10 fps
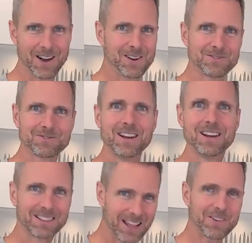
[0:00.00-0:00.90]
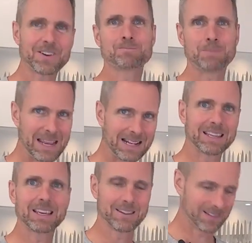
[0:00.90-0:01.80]
of layering,
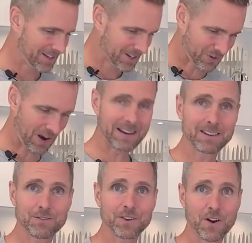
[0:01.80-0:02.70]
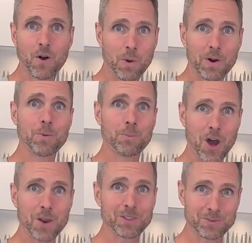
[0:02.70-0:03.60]
peeling, and trying to figure out where the
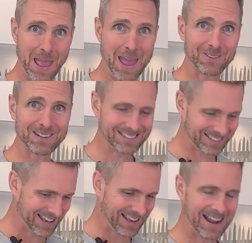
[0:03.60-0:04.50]
bottom of the pan was.